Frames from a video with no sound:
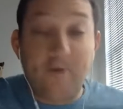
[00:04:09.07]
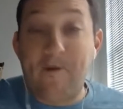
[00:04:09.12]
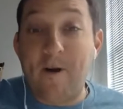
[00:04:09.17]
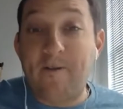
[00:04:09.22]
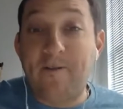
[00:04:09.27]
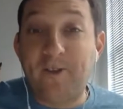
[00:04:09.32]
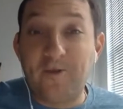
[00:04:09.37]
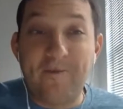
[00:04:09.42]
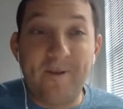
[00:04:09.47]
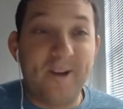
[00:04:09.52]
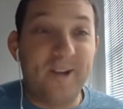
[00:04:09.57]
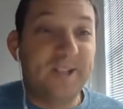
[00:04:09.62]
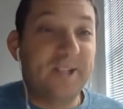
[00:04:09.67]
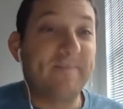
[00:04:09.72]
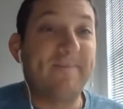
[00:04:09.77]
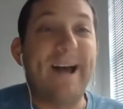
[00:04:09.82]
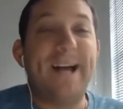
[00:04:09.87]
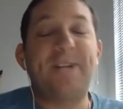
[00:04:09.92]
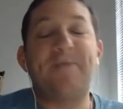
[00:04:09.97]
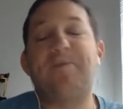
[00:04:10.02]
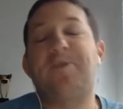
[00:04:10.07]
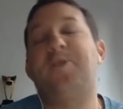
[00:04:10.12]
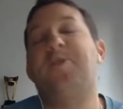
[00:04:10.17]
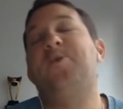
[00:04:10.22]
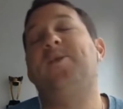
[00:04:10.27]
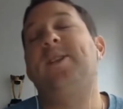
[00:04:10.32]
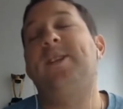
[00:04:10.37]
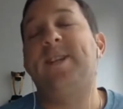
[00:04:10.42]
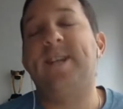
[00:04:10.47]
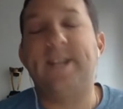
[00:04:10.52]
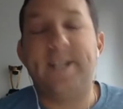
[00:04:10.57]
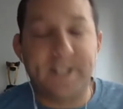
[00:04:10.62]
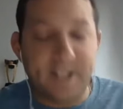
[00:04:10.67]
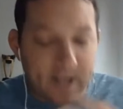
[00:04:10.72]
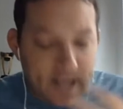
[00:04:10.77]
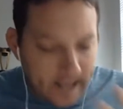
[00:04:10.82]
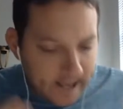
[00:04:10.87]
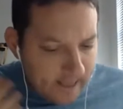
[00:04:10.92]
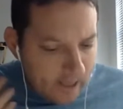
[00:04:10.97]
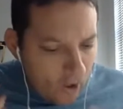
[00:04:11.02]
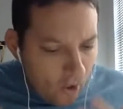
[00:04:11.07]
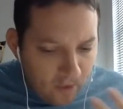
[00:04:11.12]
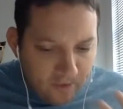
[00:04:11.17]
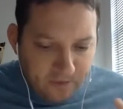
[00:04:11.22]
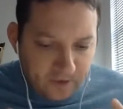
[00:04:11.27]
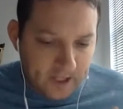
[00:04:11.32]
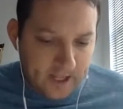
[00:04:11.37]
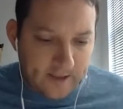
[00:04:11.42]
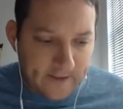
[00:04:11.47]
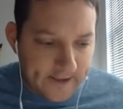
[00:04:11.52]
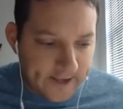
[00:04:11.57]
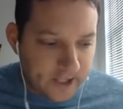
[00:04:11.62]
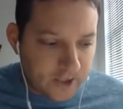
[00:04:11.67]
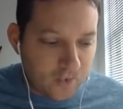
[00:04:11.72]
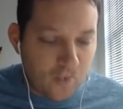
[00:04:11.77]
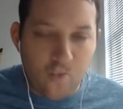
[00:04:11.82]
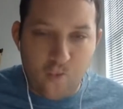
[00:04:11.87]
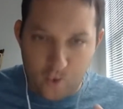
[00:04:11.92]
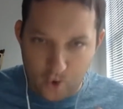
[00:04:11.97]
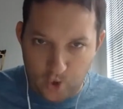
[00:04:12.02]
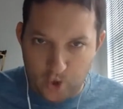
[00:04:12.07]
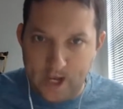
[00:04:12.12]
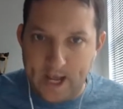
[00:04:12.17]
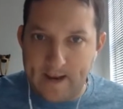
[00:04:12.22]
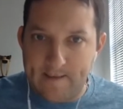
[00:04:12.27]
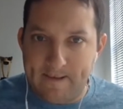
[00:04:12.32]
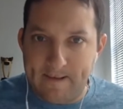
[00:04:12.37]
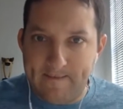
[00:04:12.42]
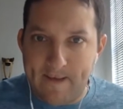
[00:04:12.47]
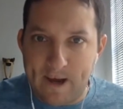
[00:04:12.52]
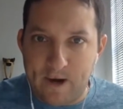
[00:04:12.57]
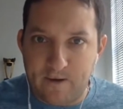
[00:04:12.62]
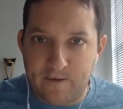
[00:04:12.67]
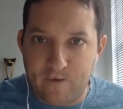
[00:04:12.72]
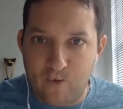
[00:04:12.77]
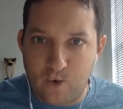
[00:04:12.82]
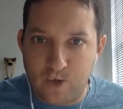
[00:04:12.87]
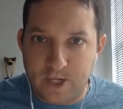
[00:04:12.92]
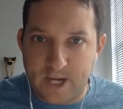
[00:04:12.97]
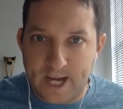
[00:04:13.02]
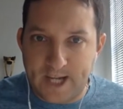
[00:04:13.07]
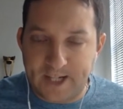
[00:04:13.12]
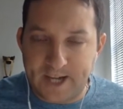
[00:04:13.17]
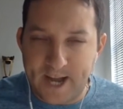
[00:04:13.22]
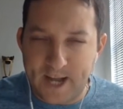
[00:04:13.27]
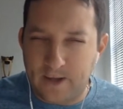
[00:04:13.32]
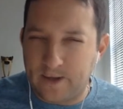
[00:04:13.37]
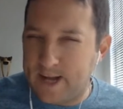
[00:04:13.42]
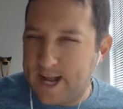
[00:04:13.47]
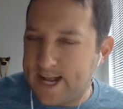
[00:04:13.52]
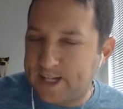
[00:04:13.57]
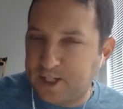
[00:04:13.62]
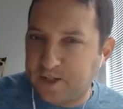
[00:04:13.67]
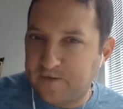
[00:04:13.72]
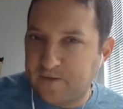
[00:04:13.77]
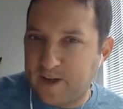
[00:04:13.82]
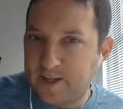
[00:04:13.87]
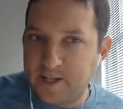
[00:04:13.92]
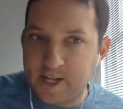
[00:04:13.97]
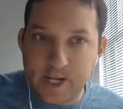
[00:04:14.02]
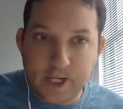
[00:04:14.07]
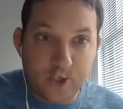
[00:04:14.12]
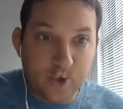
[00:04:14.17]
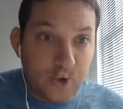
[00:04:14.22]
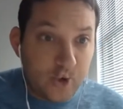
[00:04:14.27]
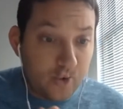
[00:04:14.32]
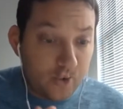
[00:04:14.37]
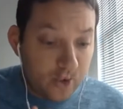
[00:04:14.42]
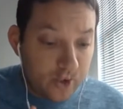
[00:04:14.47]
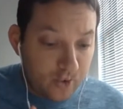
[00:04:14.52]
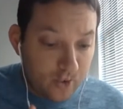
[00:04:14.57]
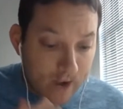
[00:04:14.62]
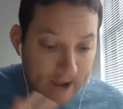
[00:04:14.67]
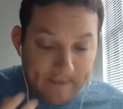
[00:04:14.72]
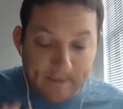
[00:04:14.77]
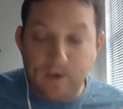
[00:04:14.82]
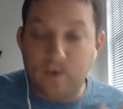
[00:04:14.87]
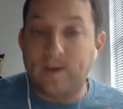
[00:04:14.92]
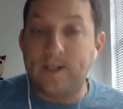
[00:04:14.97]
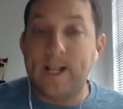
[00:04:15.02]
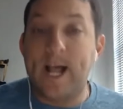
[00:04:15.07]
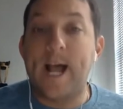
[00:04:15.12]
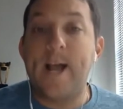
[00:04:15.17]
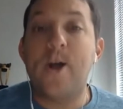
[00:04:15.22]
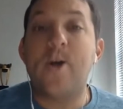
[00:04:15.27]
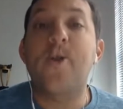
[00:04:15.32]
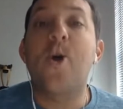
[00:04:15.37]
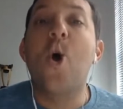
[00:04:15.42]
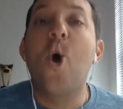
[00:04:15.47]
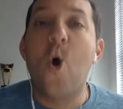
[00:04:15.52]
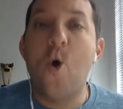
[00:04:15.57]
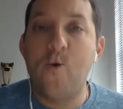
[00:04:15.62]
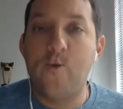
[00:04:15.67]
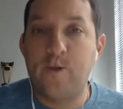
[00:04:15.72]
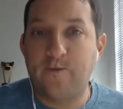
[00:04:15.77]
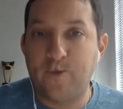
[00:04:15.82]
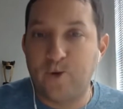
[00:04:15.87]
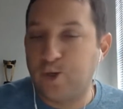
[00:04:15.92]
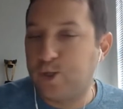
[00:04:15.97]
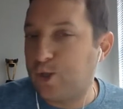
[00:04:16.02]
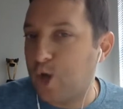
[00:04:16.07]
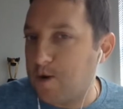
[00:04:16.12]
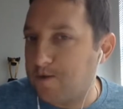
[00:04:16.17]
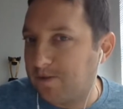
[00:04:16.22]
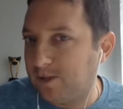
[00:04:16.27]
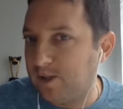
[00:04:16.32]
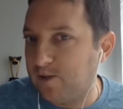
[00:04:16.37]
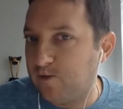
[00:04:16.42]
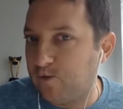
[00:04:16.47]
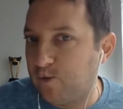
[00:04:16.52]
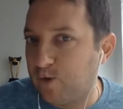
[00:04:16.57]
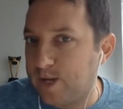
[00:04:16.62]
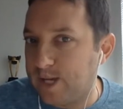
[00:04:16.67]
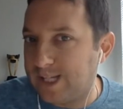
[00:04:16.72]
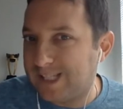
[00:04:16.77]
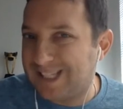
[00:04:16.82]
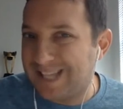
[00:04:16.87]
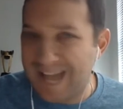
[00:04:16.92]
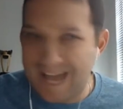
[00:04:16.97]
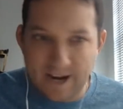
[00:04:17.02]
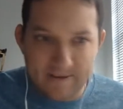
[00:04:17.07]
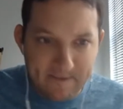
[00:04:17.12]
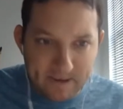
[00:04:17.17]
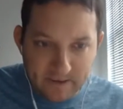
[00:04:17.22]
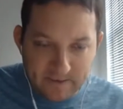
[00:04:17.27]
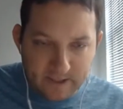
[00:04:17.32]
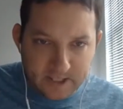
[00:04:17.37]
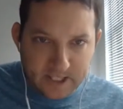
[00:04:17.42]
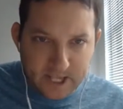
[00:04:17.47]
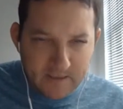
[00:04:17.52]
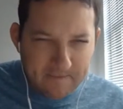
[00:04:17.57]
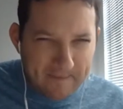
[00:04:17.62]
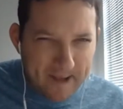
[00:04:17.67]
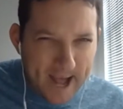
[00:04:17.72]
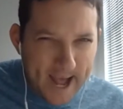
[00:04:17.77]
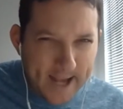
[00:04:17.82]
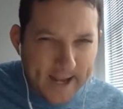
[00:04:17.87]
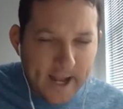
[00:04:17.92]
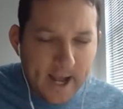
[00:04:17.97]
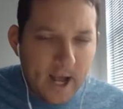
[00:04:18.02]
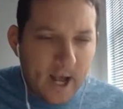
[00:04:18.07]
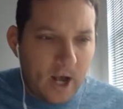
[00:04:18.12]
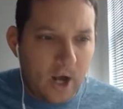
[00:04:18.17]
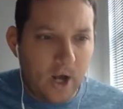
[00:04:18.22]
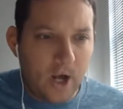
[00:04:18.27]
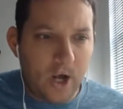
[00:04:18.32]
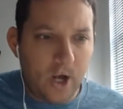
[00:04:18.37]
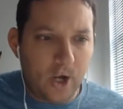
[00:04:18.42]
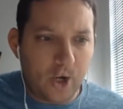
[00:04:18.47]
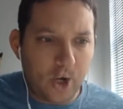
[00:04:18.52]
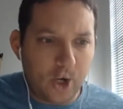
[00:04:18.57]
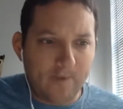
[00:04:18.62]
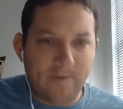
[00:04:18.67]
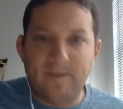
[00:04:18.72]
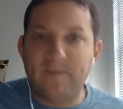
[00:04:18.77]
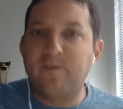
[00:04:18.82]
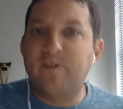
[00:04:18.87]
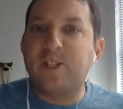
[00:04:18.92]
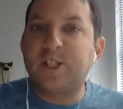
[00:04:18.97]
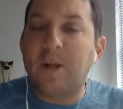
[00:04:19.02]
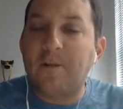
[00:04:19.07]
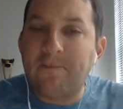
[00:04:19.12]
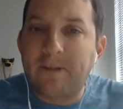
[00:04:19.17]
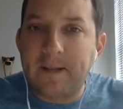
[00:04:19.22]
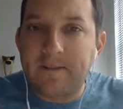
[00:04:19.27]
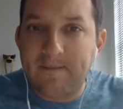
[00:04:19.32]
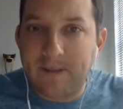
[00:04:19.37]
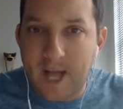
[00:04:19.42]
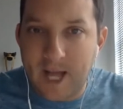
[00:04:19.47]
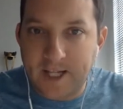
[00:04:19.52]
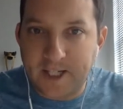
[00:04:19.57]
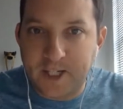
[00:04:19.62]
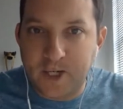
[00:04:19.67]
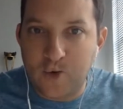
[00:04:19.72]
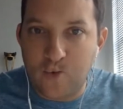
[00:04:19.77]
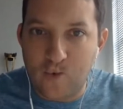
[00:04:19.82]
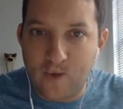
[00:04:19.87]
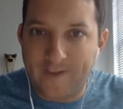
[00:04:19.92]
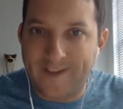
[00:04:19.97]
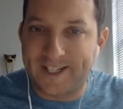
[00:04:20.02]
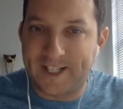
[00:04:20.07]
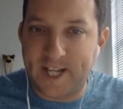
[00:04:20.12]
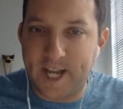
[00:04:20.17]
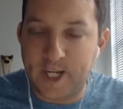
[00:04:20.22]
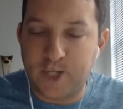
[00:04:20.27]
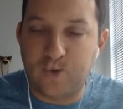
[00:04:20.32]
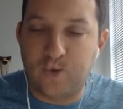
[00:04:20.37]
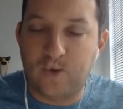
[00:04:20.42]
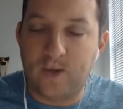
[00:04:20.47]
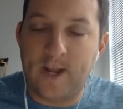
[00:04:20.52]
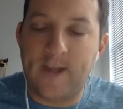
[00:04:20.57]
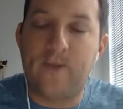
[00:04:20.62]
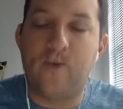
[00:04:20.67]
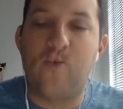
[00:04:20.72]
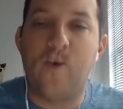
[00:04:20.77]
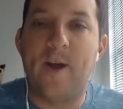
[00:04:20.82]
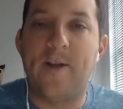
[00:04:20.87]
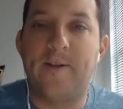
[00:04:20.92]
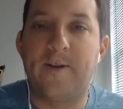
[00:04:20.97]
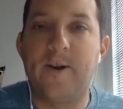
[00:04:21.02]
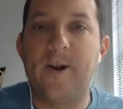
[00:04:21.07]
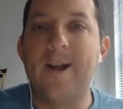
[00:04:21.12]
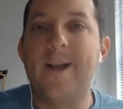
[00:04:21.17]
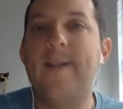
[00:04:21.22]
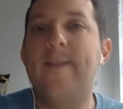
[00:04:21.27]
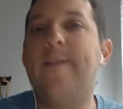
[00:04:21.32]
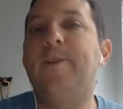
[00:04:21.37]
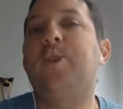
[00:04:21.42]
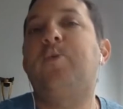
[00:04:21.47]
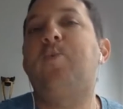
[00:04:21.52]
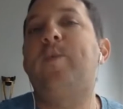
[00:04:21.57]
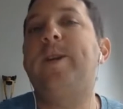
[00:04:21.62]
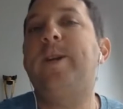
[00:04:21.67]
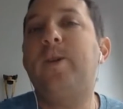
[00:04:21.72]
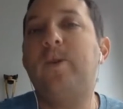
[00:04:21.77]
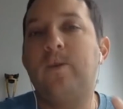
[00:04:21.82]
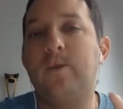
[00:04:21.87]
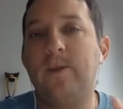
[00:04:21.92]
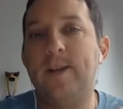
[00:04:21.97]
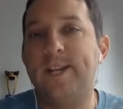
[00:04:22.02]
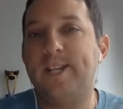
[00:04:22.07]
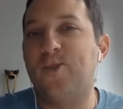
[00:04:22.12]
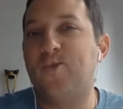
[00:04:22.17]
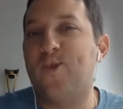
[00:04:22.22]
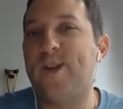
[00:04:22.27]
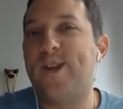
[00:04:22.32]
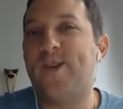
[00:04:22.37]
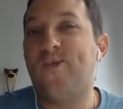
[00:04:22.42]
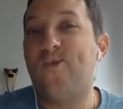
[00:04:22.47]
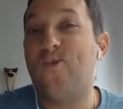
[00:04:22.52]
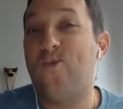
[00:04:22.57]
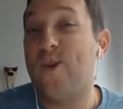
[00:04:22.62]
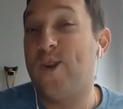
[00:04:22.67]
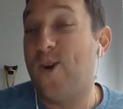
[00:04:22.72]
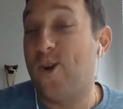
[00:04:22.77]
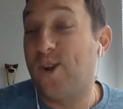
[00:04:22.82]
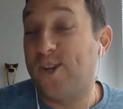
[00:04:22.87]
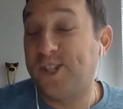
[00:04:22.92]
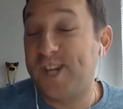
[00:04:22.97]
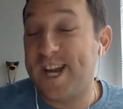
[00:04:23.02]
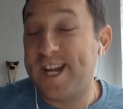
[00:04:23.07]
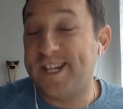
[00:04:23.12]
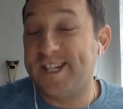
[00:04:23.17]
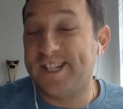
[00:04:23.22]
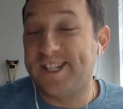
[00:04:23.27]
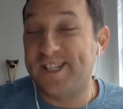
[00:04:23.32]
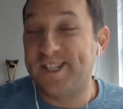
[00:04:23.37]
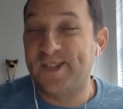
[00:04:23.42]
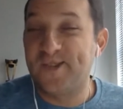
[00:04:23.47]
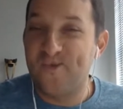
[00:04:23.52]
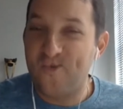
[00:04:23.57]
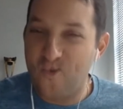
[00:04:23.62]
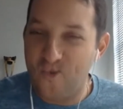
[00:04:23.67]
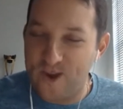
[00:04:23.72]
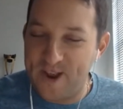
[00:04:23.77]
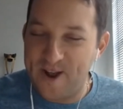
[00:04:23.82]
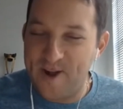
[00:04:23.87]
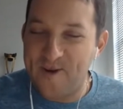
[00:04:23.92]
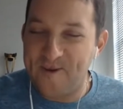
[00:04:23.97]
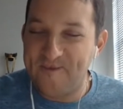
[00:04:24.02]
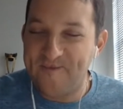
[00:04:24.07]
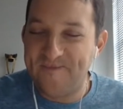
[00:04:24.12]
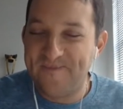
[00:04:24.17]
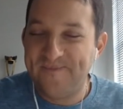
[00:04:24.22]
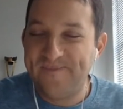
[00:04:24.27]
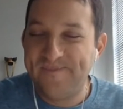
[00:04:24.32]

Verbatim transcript: Buffalo Bills, the matchup certainly is, and, and, hopefully things will get a bit better for Josh Allen and Stefon Diggs, who you, you were able to rely on over the first couple of weeks. Had a bit of a setback, uh, a couple of stumbling blocks here with the schedule and the weather. This week is the week it all changes. We hope.